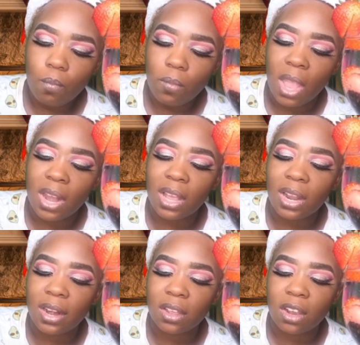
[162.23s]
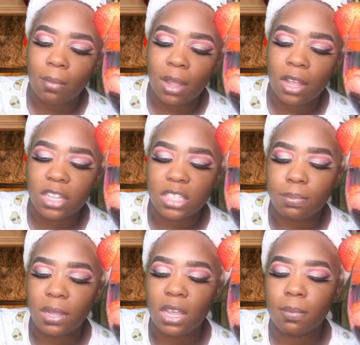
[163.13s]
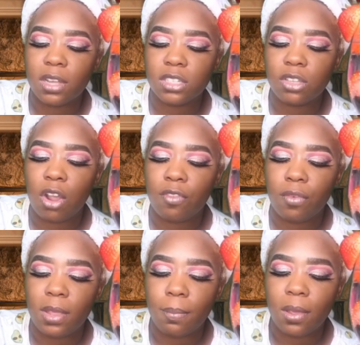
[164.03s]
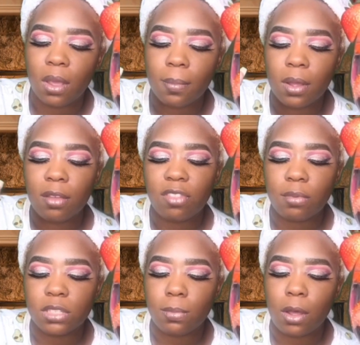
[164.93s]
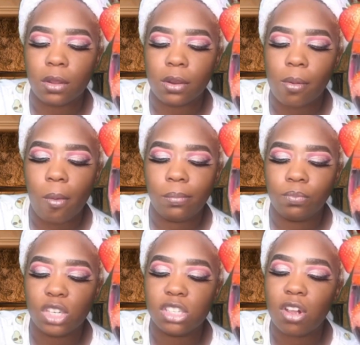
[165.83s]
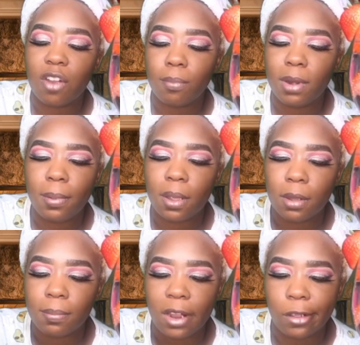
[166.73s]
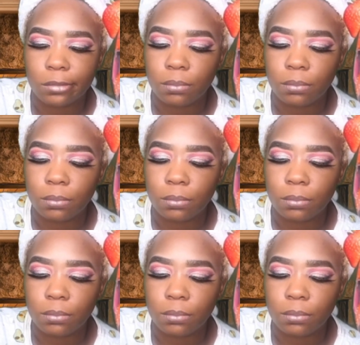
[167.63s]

And I like to cut up my onions big because it's hard for me to pick them up if they were smaller. Because it's hard for me to pick them up now.